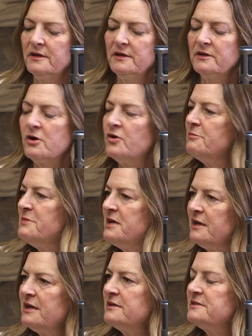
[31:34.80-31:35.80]
Go to
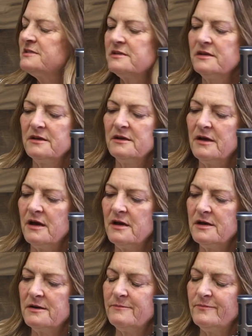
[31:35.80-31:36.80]
meetings,
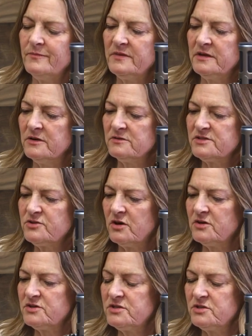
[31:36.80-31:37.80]

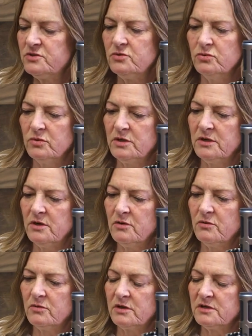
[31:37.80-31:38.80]
start
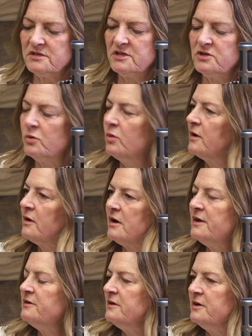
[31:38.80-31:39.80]
to, continue to work
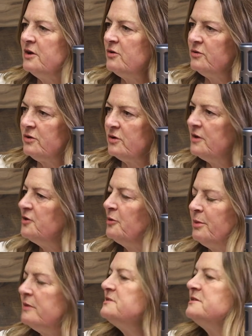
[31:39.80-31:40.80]
on, your
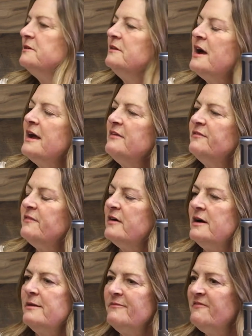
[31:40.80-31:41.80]
interpersonal life,
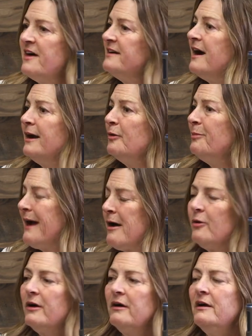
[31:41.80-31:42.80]
find a higher
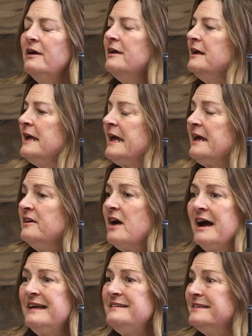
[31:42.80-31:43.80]
power. And
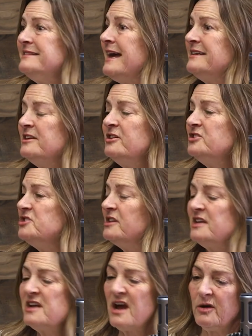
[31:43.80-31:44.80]
I did that
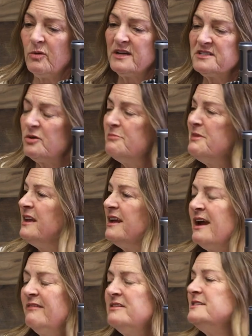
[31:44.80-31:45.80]
diligently. I went to a meeting
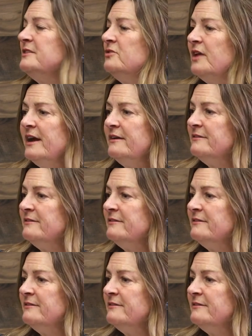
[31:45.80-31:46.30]
every single day.